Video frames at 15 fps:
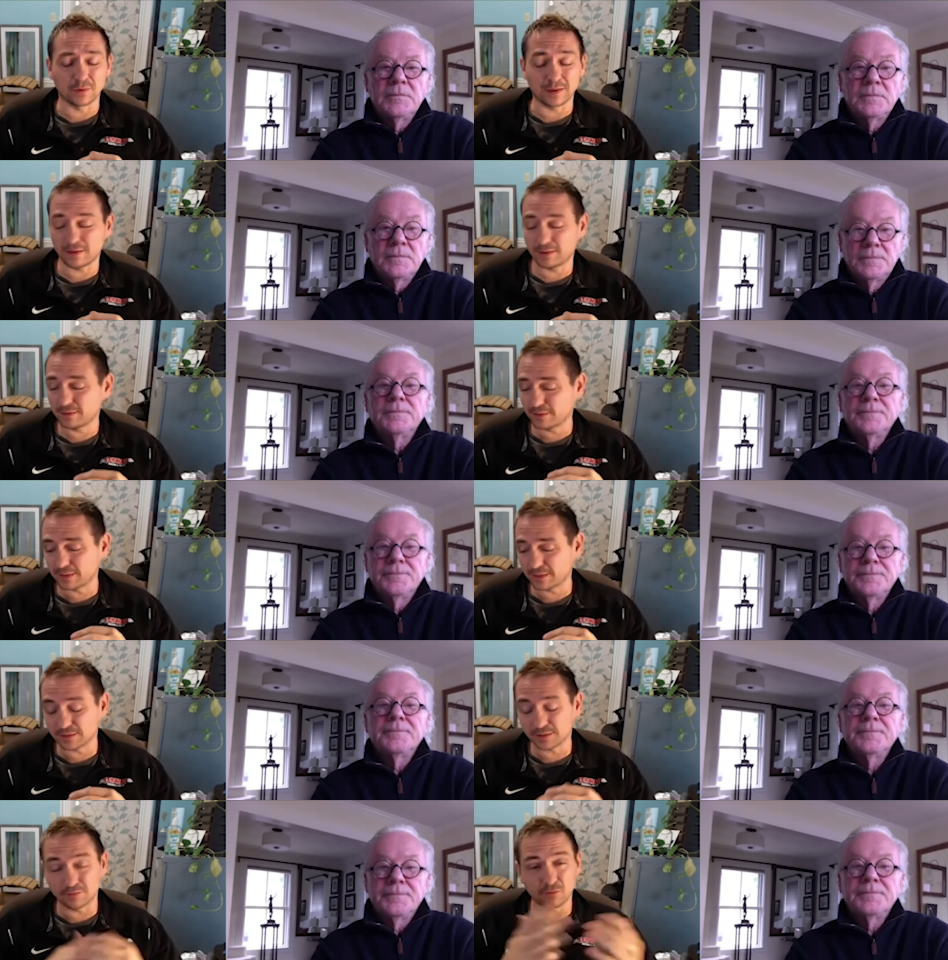Speaker 1: And
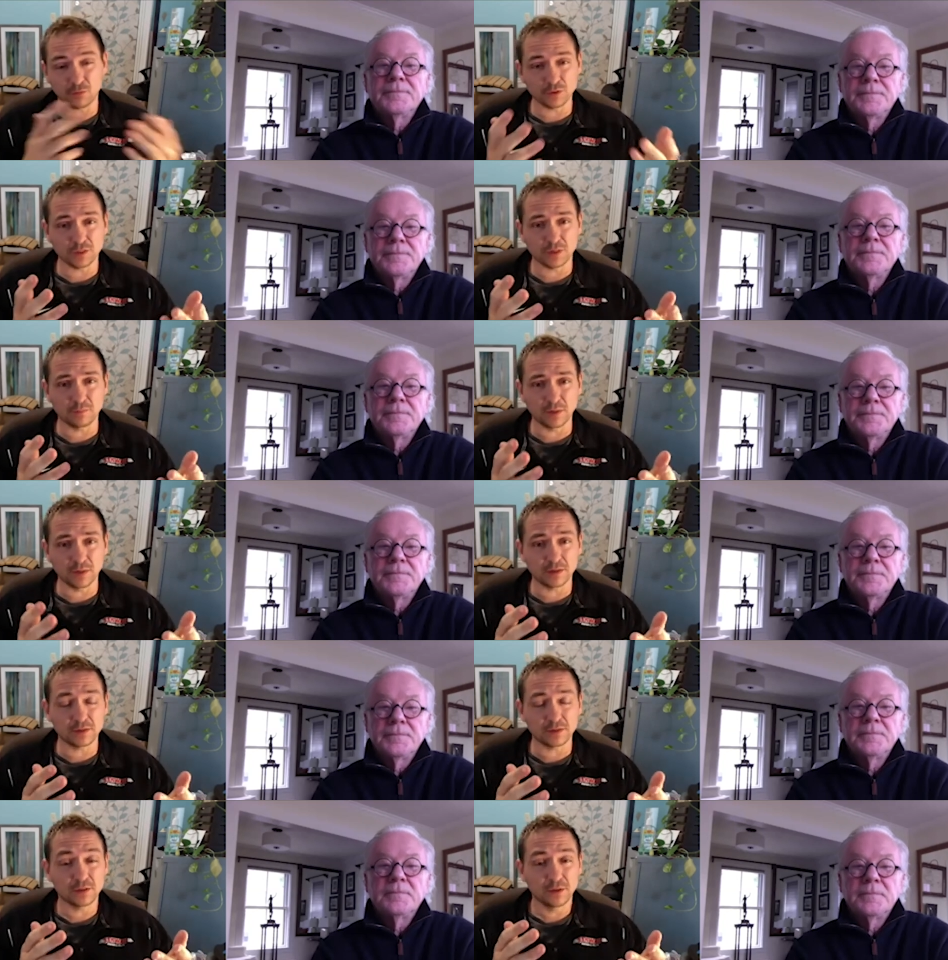it's unfortunate
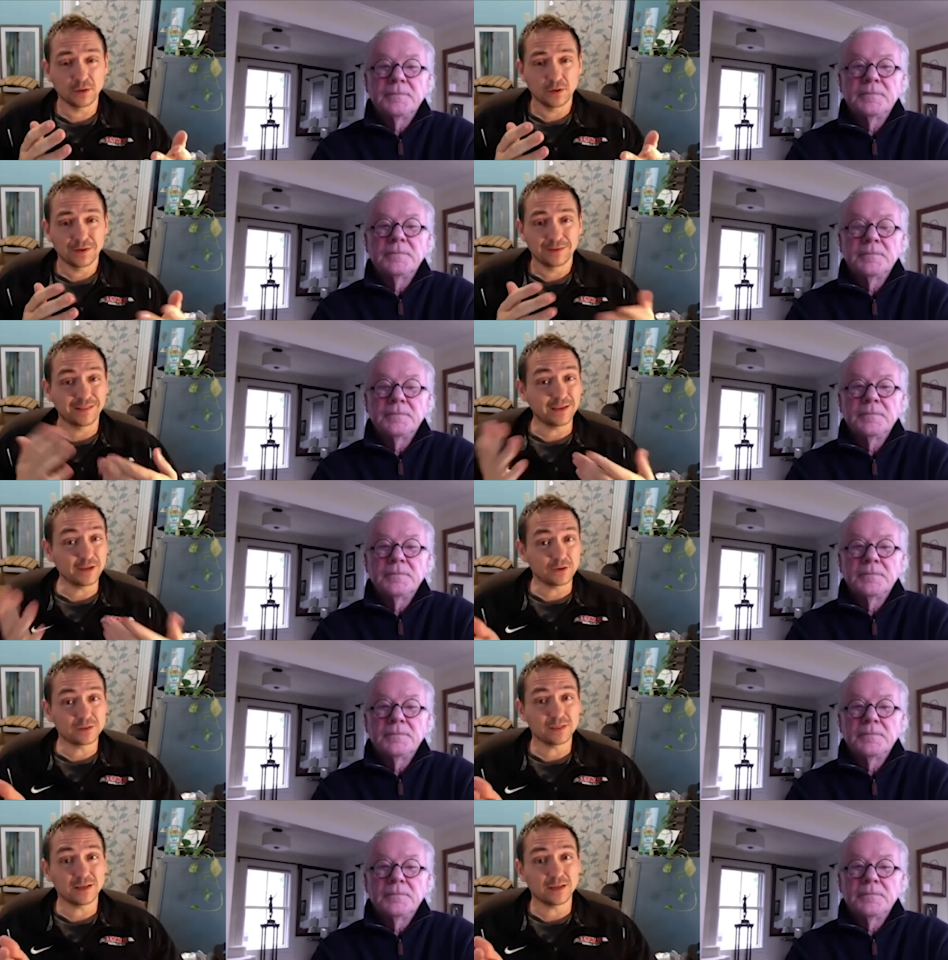because, like you
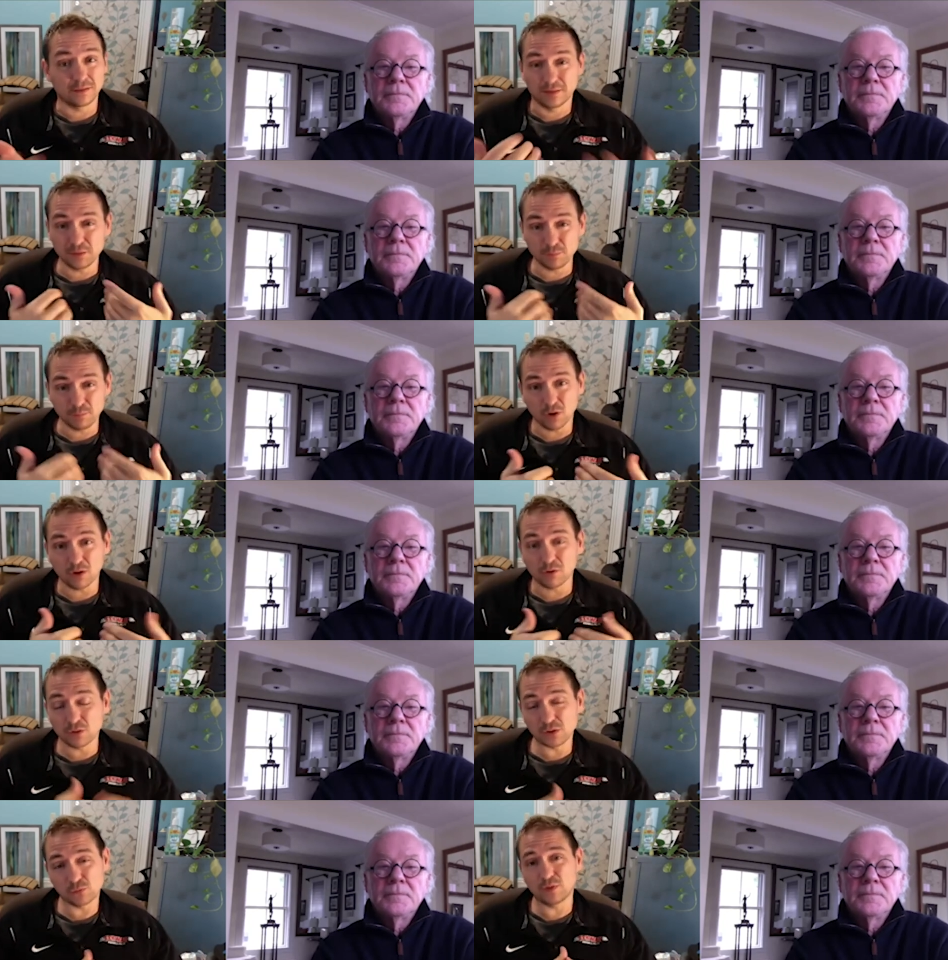said, this park
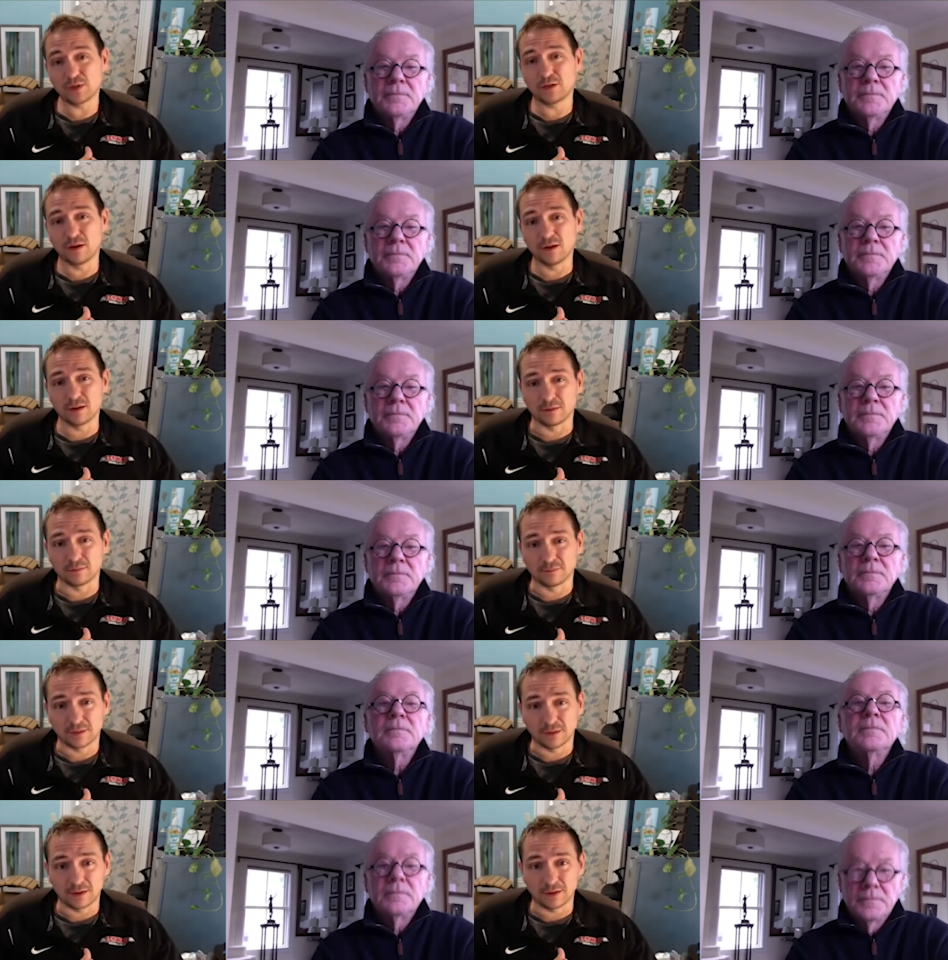was redone
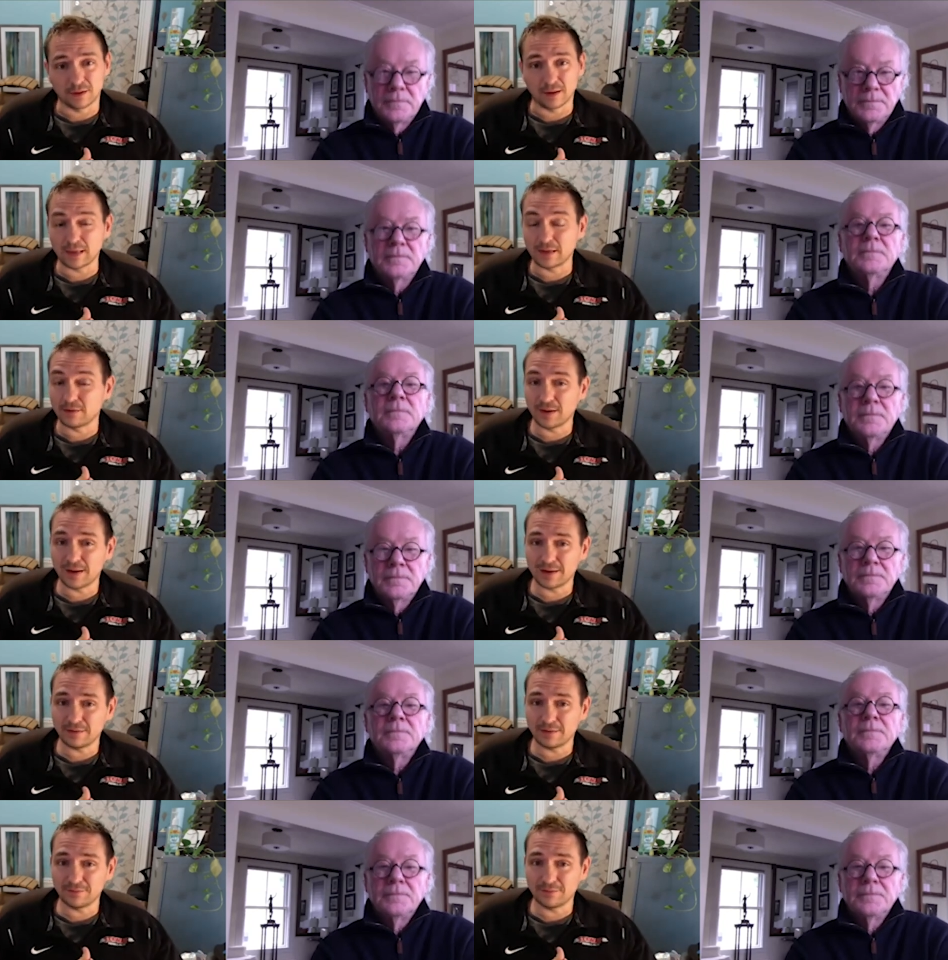uh, and not